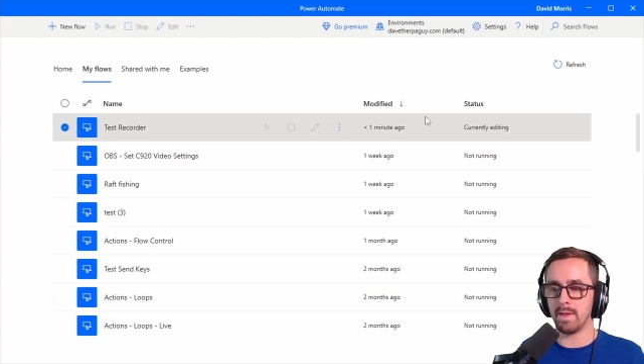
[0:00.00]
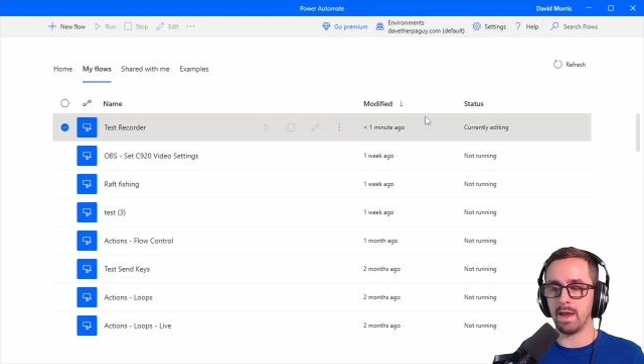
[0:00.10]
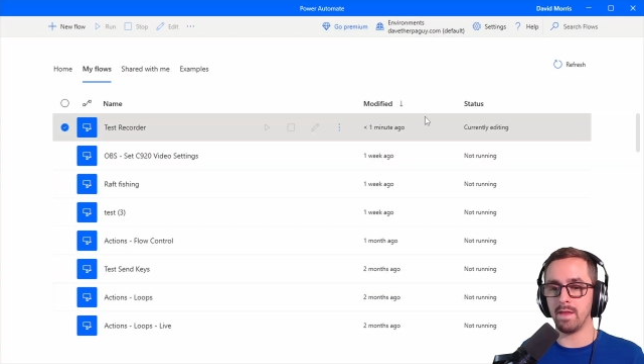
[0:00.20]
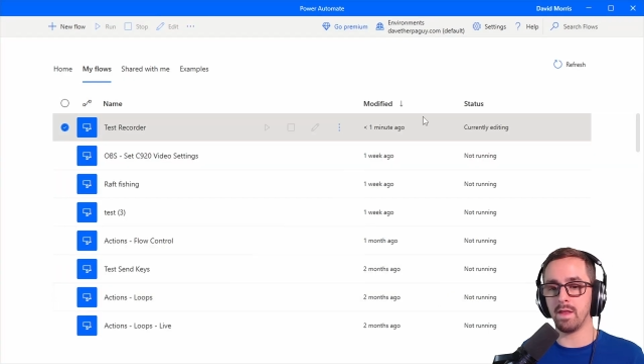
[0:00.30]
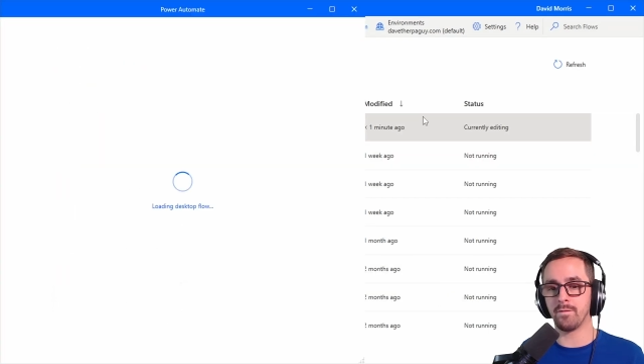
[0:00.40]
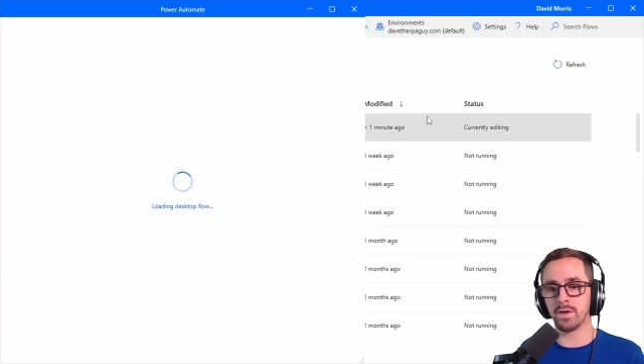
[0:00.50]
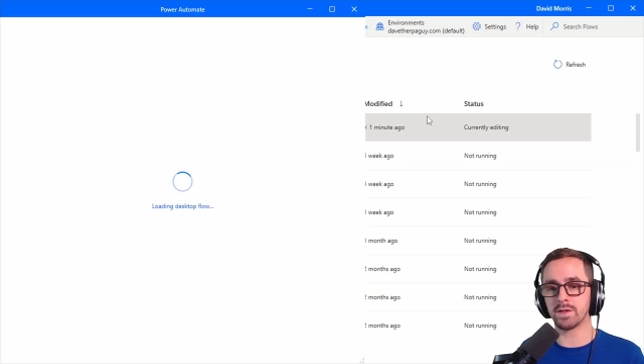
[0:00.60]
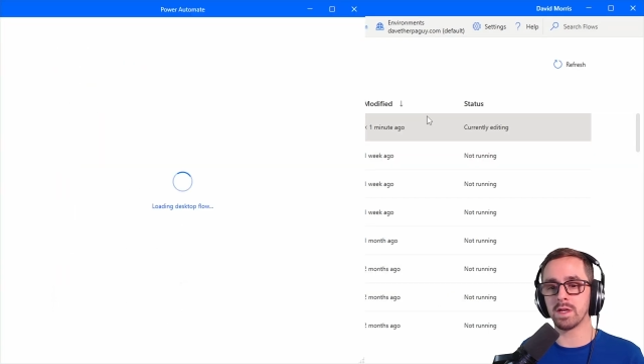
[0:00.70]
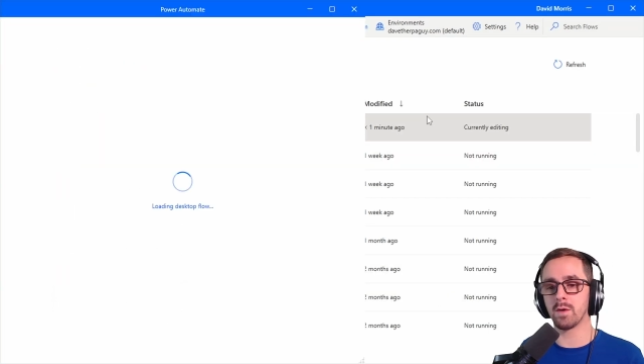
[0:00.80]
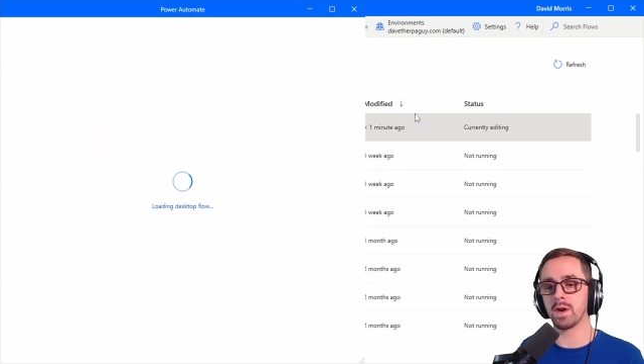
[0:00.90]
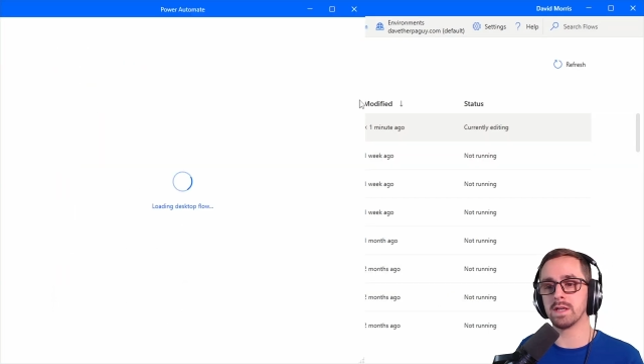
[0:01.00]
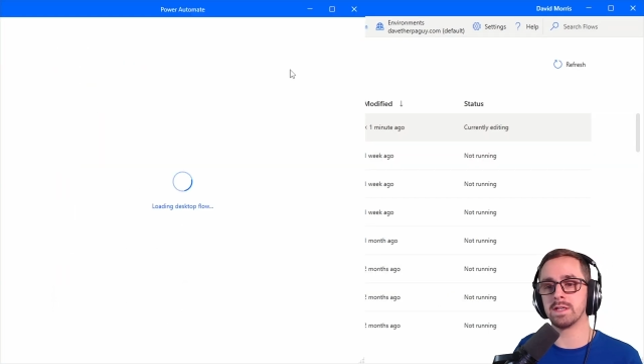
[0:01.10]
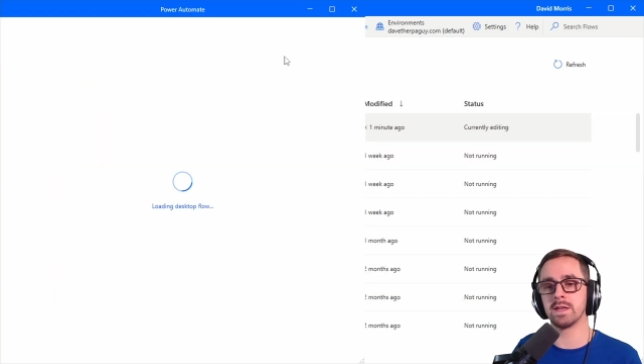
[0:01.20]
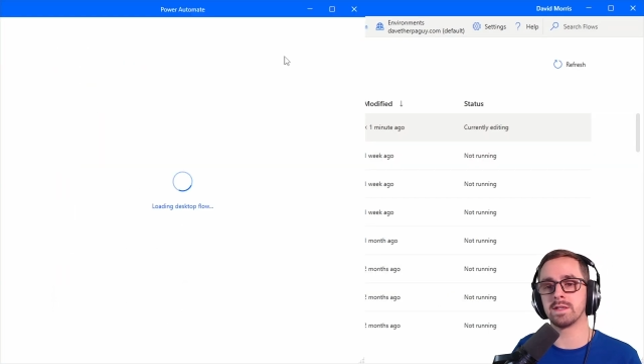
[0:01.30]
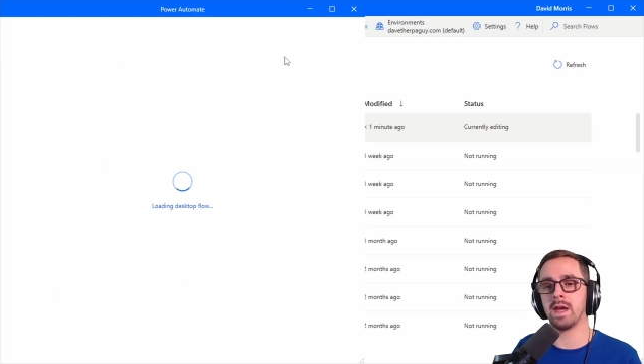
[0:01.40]
And then the first thing we're going to
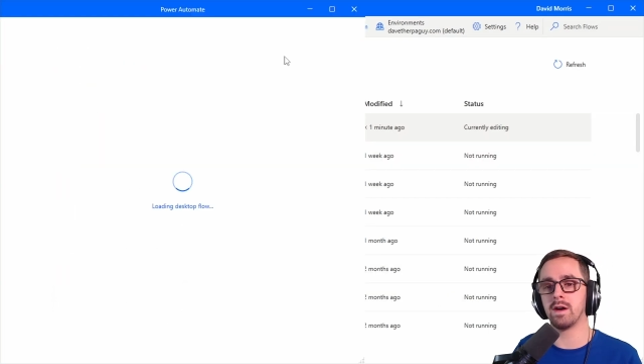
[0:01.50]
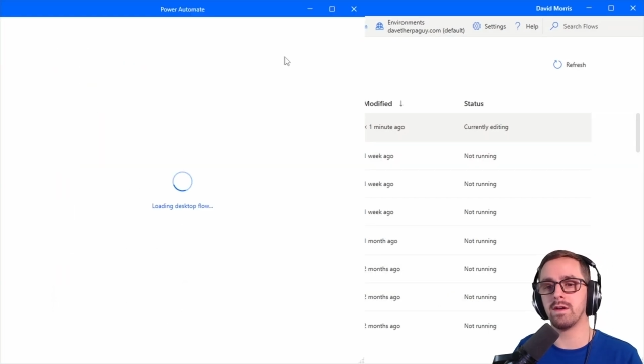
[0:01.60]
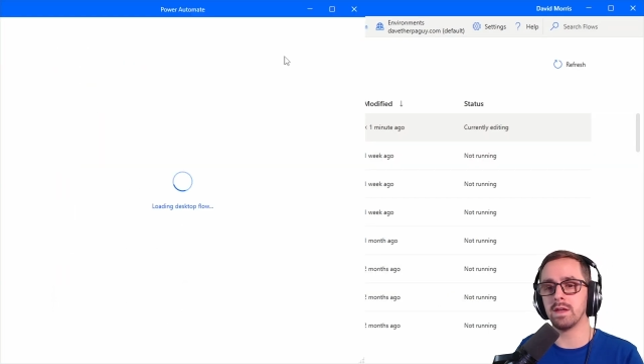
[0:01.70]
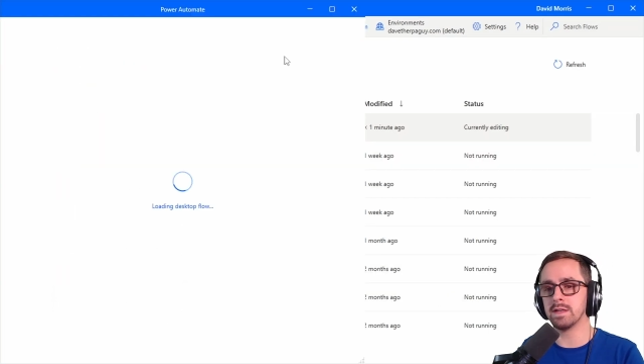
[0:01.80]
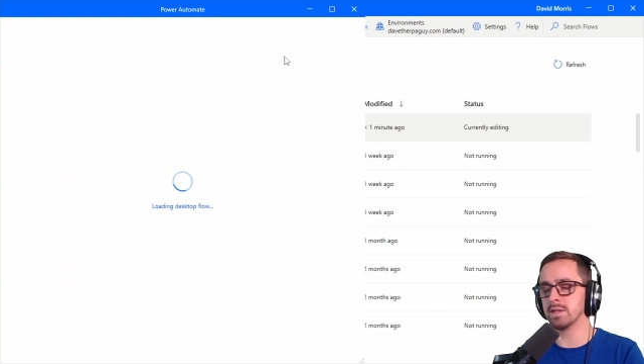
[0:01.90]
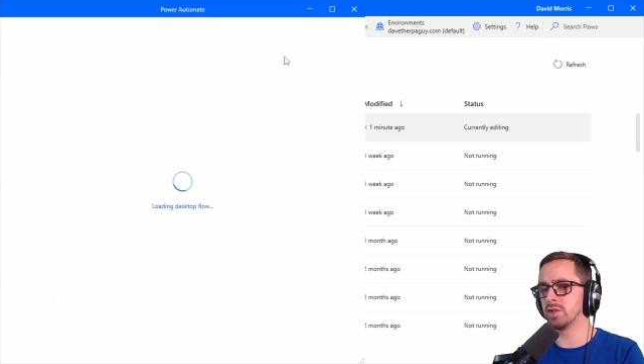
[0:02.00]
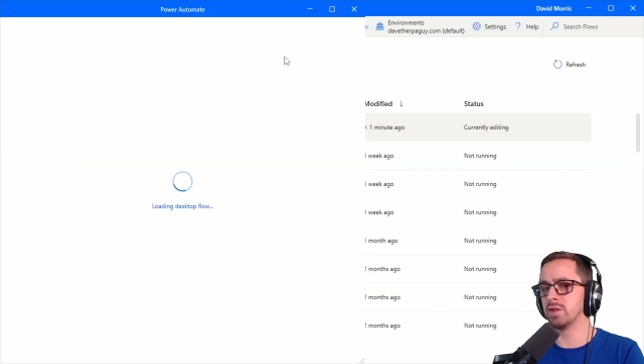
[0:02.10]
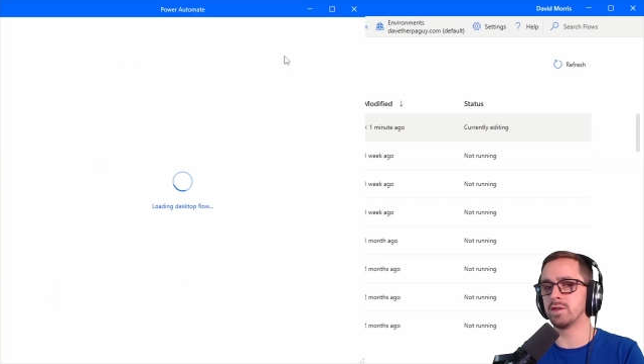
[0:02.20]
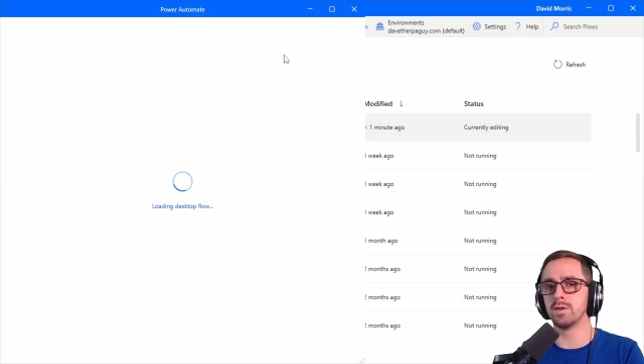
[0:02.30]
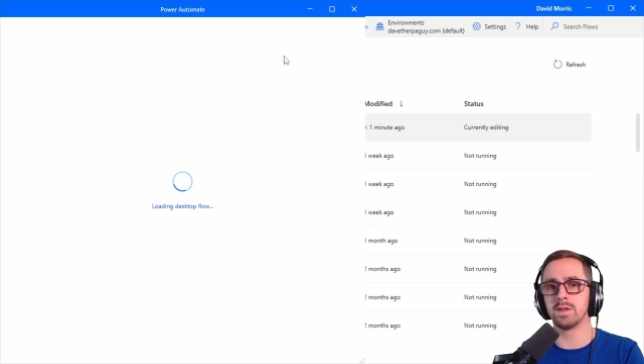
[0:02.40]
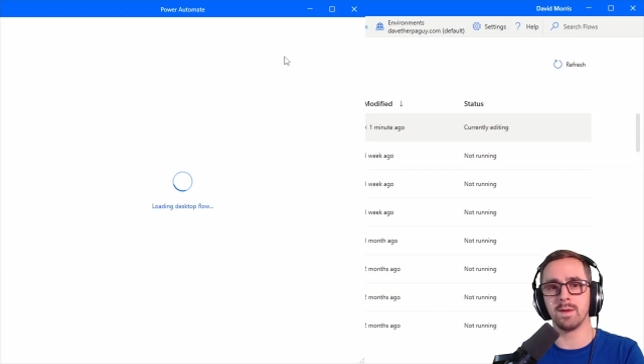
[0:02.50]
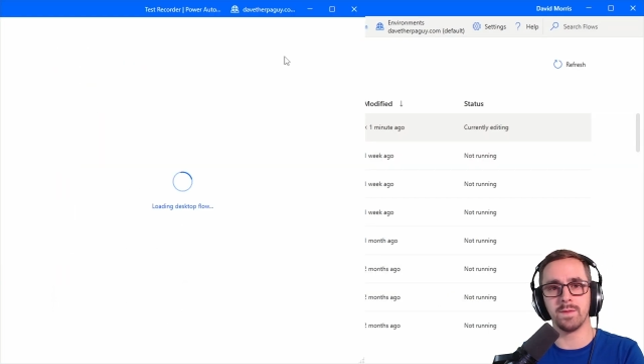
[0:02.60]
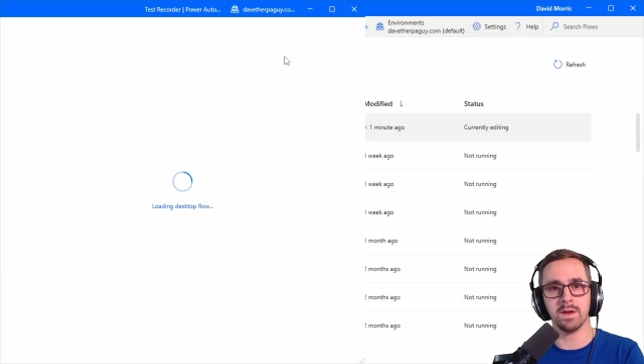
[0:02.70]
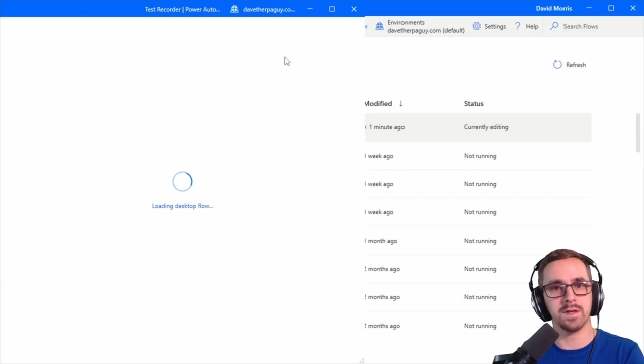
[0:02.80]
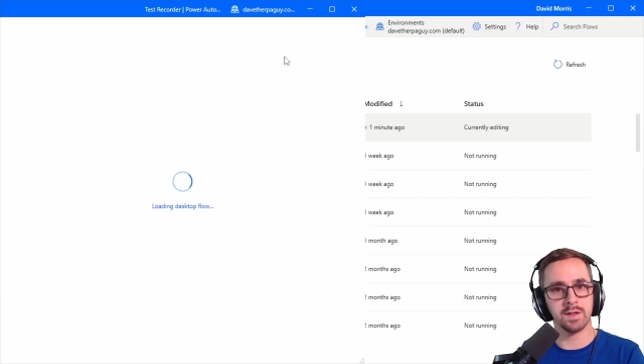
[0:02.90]
test out is let's just do
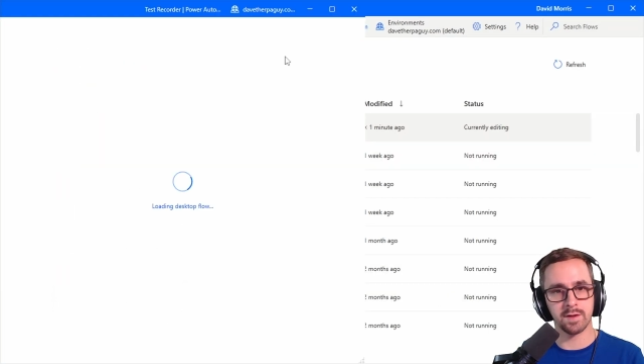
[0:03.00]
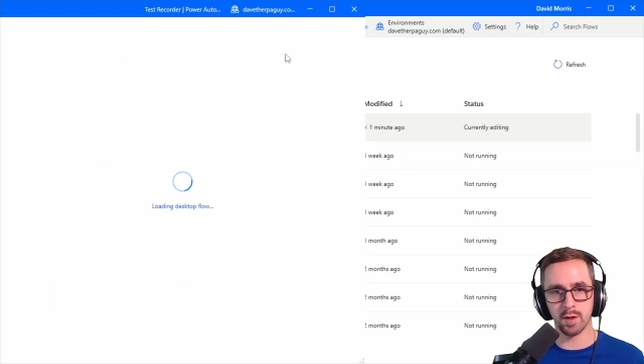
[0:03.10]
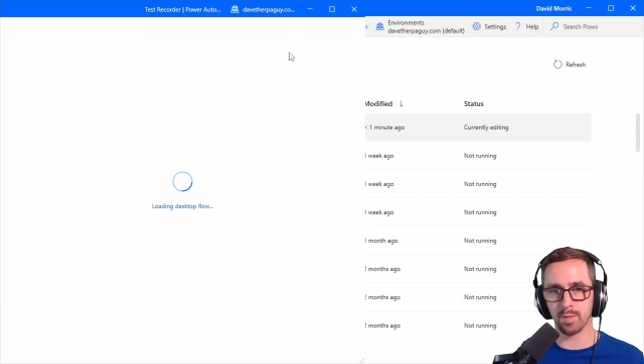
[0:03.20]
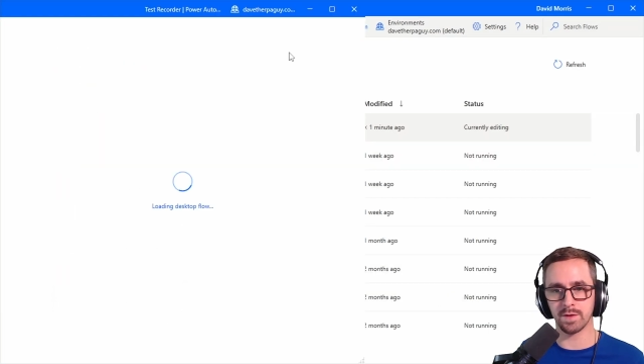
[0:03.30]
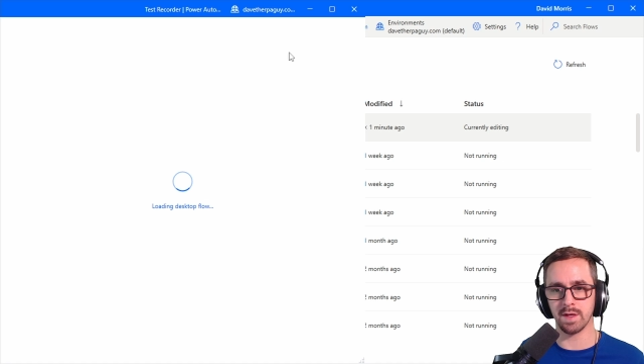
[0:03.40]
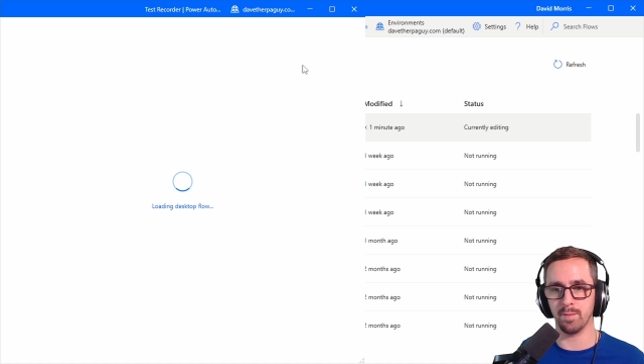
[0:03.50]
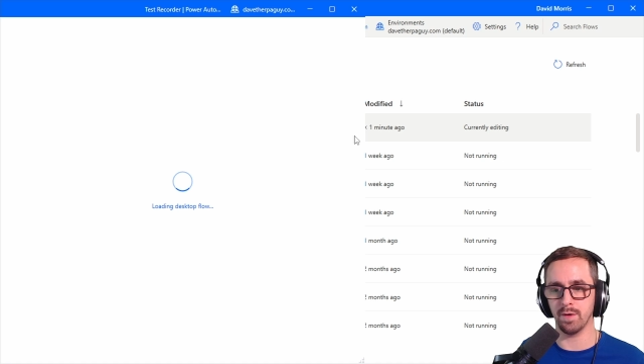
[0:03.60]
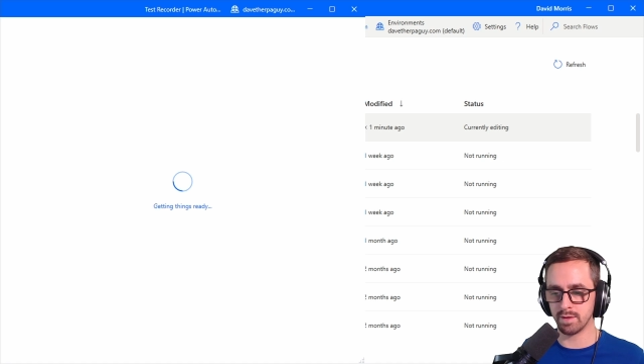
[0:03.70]
something super simple.